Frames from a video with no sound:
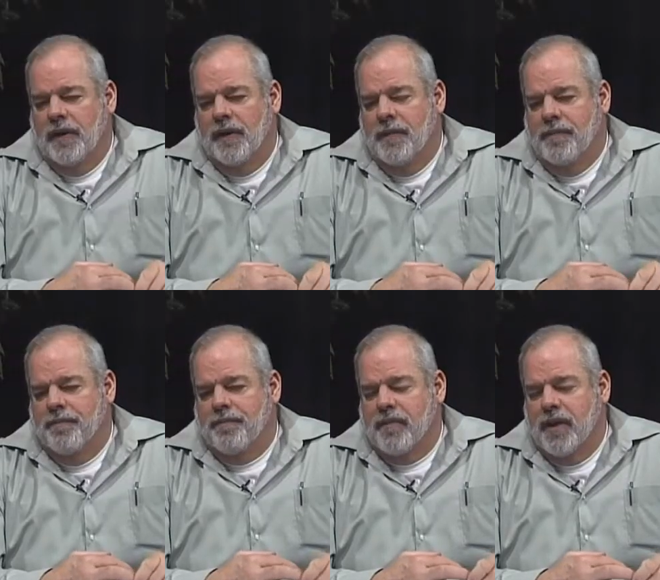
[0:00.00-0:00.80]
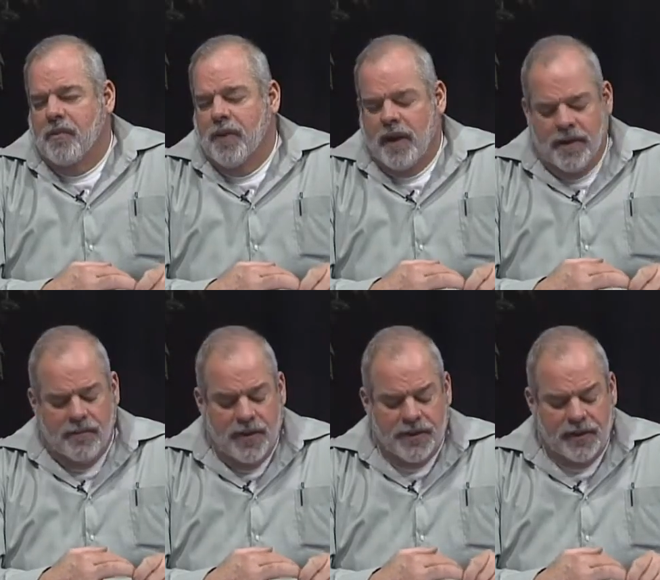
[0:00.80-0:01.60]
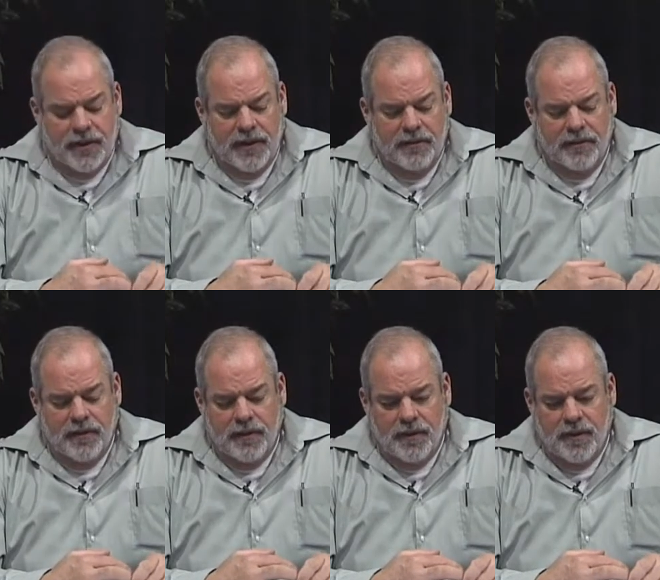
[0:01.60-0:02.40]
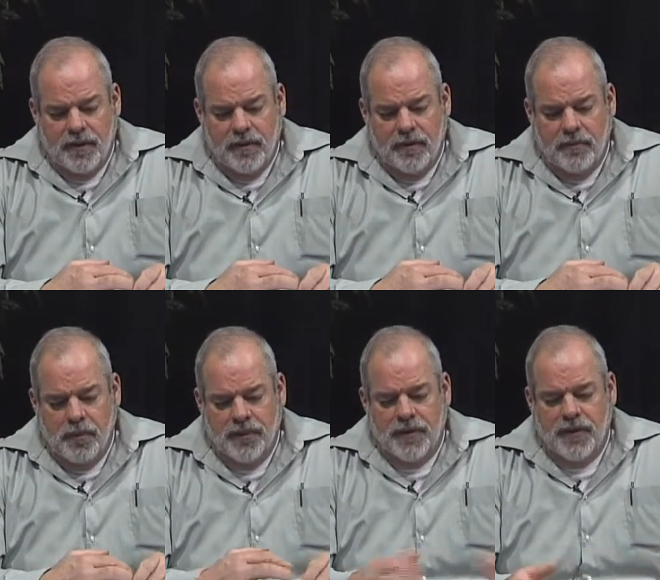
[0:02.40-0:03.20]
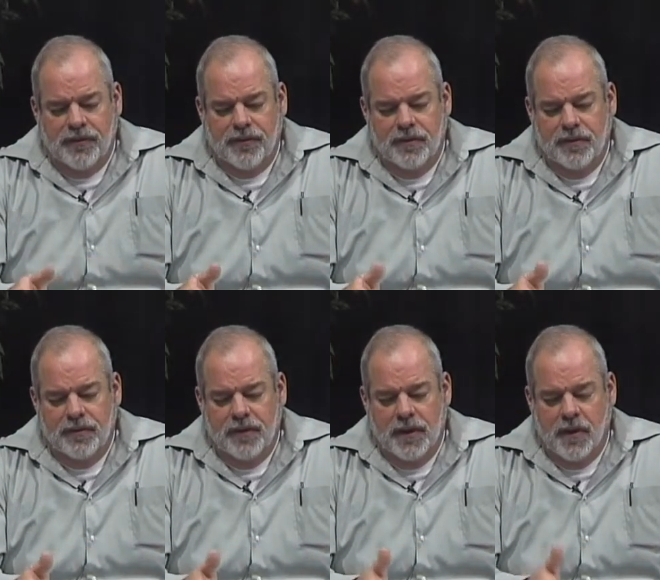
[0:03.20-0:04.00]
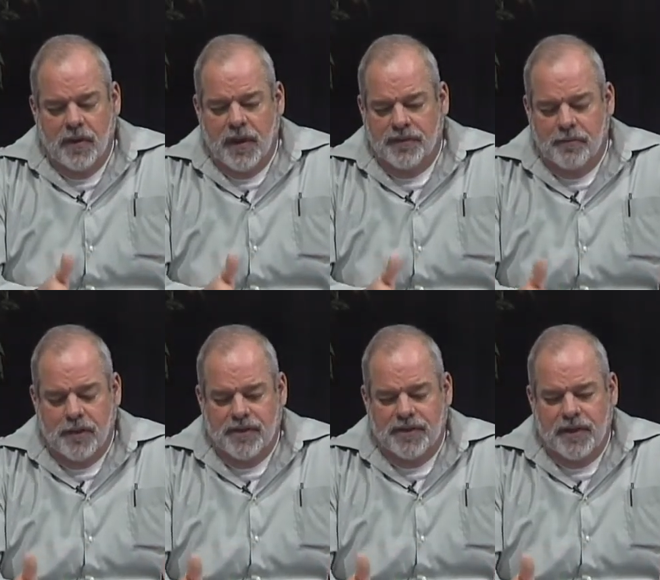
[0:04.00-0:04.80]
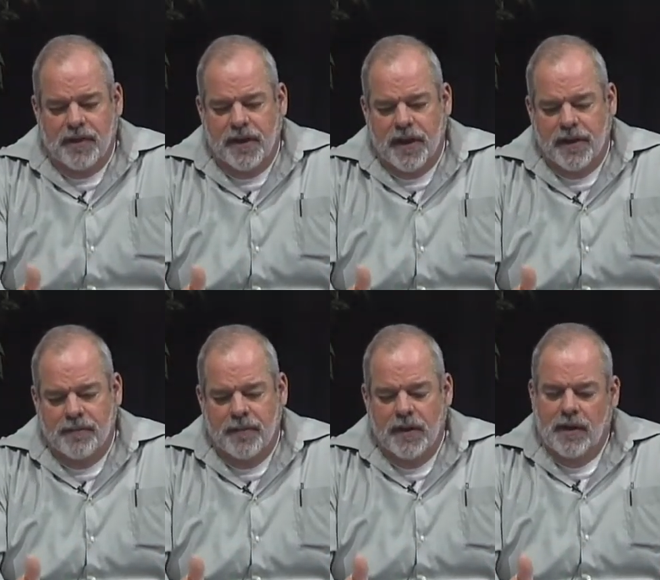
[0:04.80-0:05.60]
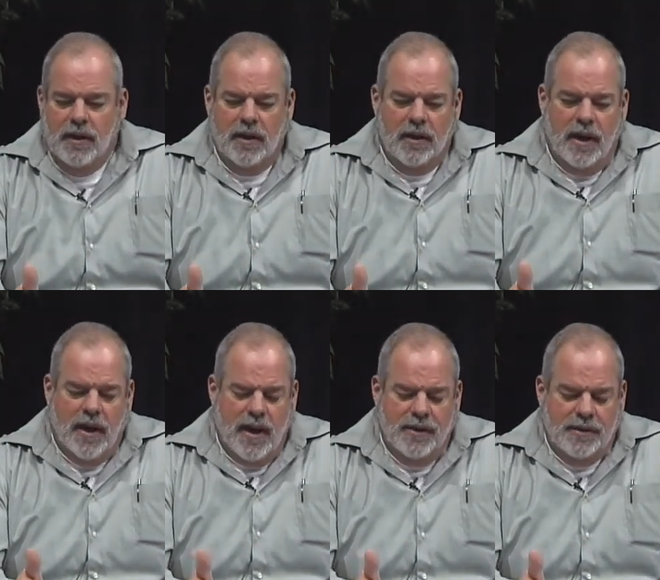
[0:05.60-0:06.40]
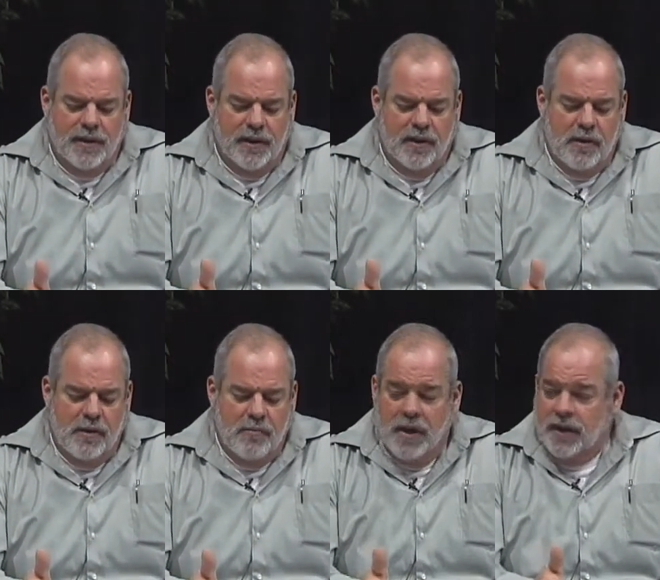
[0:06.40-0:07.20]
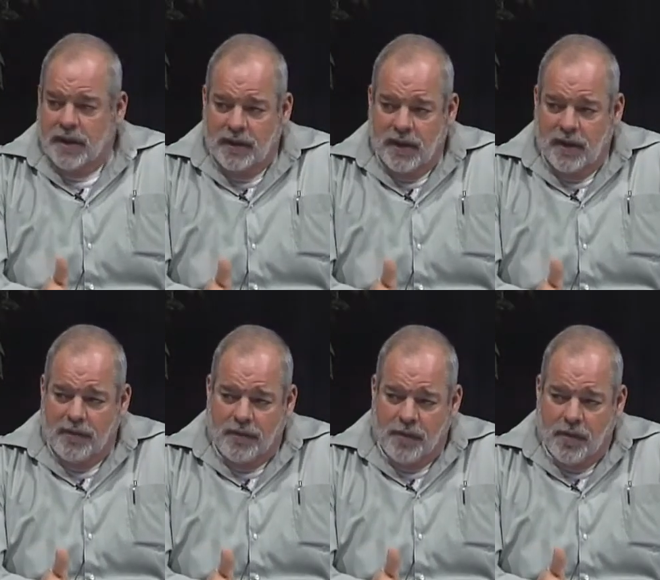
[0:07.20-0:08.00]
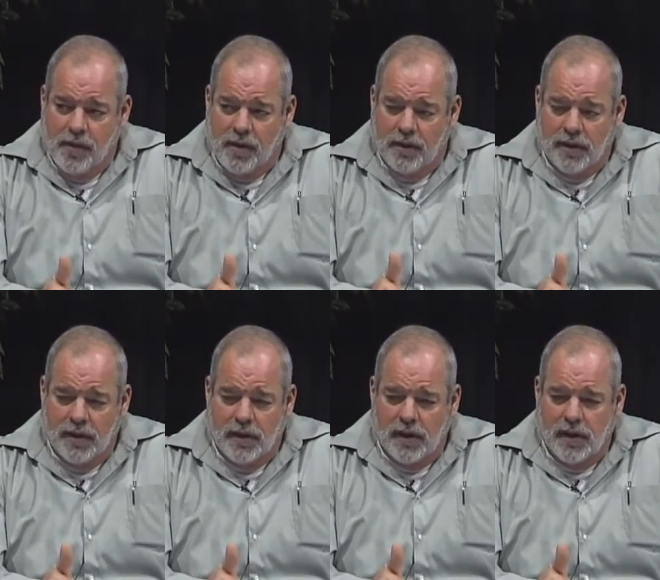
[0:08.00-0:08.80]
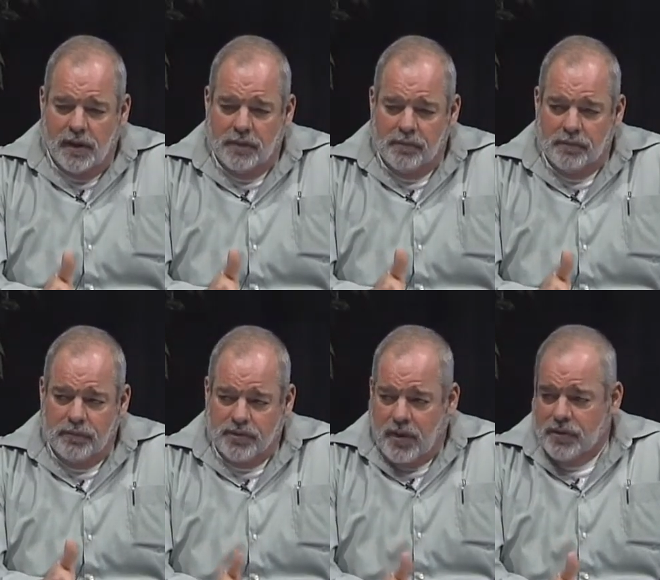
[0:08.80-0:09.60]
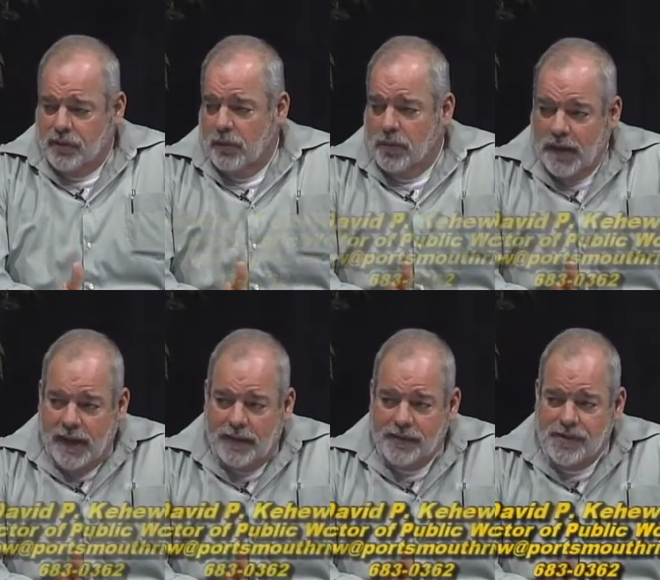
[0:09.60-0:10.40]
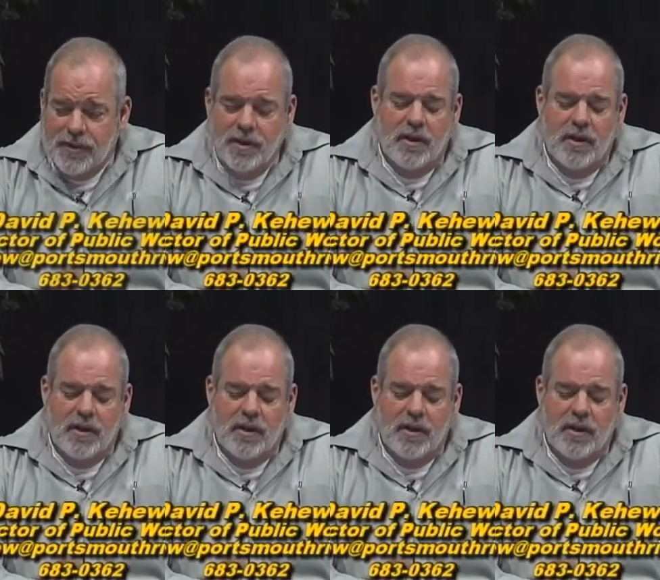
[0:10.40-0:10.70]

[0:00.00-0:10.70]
um, when I originally uh, put this, you know, as a budgetary item. I had uh, money in there for uh, structural plans,